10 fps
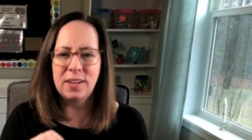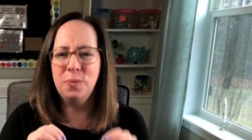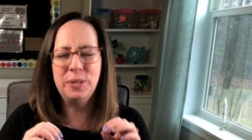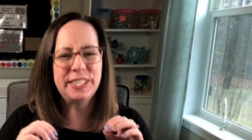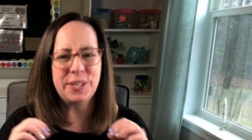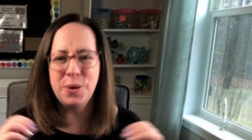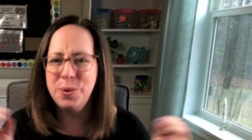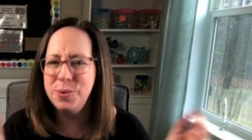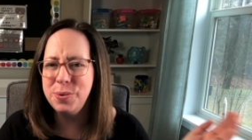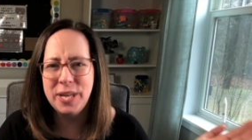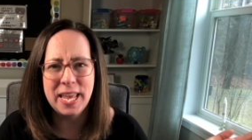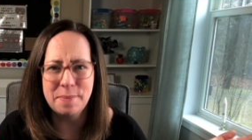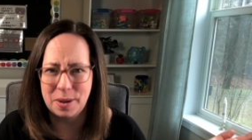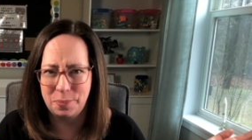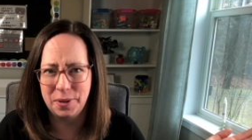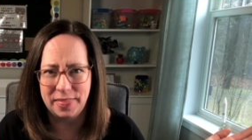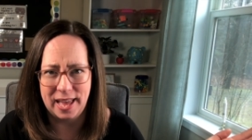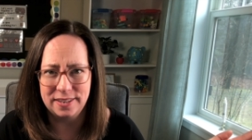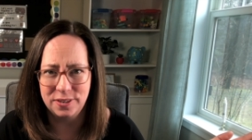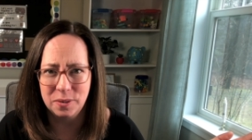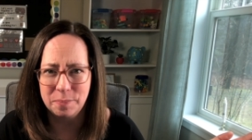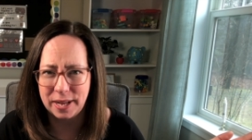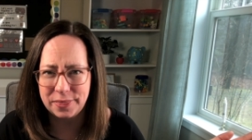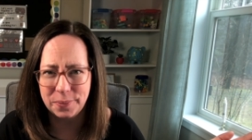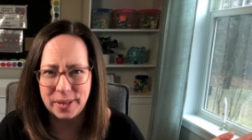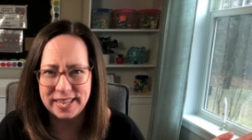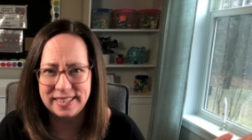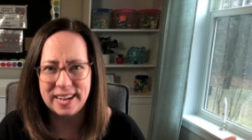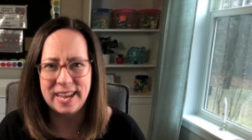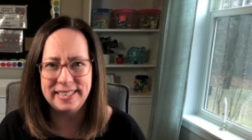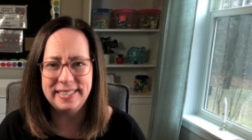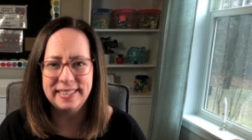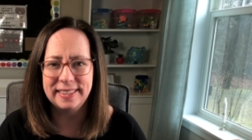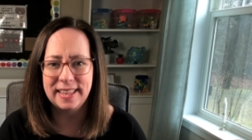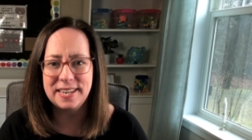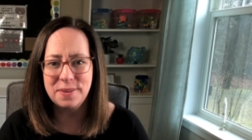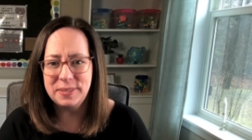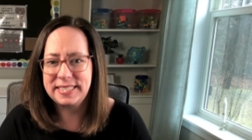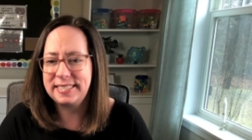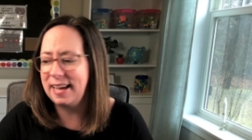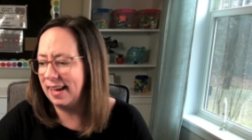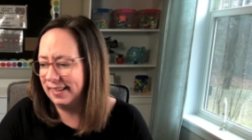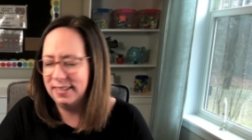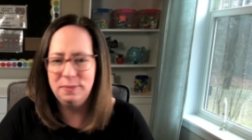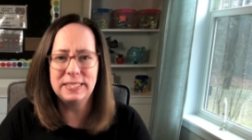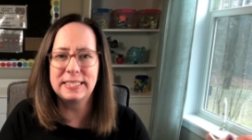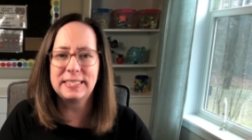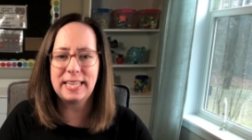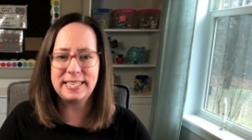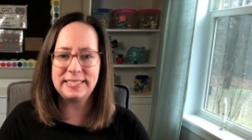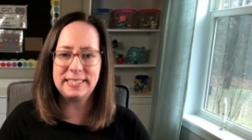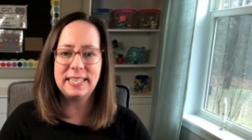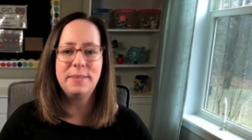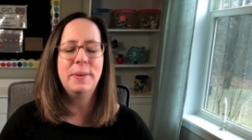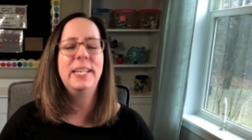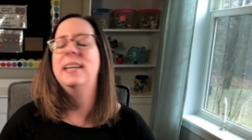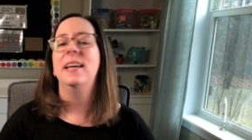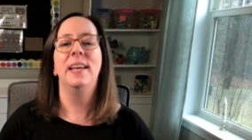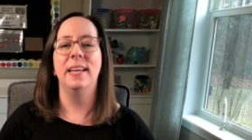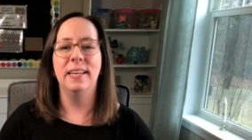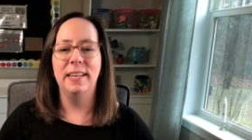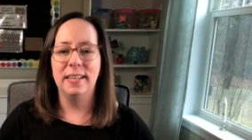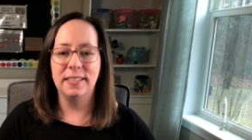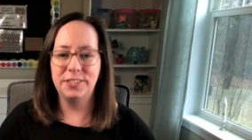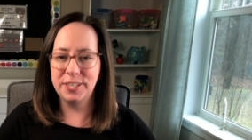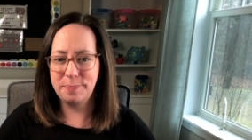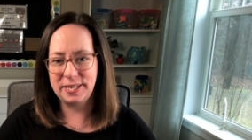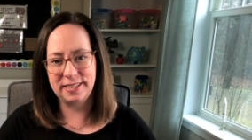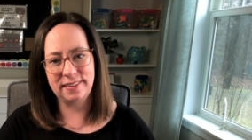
which, who came up with that term, by the way? Cutting in line. No one's cutting, no one's slicing anybody. Jipping